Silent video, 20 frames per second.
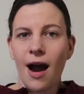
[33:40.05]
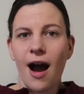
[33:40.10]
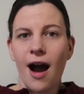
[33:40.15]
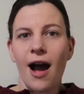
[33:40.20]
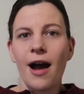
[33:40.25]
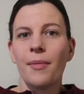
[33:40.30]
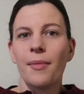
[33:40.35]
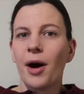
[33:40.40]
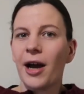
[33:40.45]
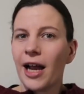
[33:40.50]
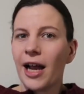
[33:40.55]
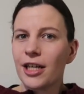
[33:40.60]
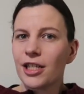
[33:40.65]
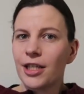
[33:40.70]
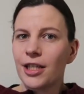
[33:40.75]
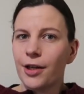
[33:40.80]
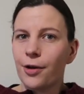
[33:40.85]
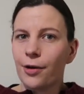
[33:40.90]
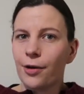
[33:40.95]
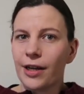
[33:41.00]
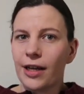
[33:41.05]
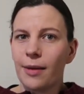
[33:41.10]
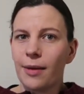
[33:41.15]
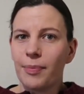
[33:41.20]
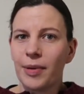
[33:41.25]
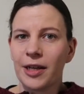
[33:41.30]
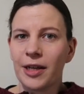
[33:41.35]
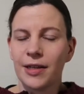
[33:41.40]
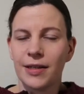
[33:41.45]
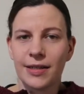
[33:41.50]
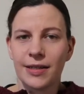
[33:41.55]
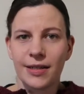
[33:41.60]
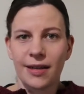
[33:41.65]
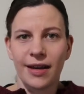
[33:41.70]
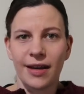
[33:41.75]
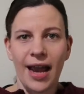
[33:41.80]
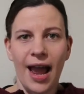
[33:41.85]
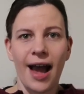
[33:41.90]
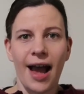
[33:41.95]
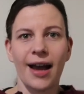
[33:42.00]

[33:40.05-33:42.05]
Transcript: I actually got it because I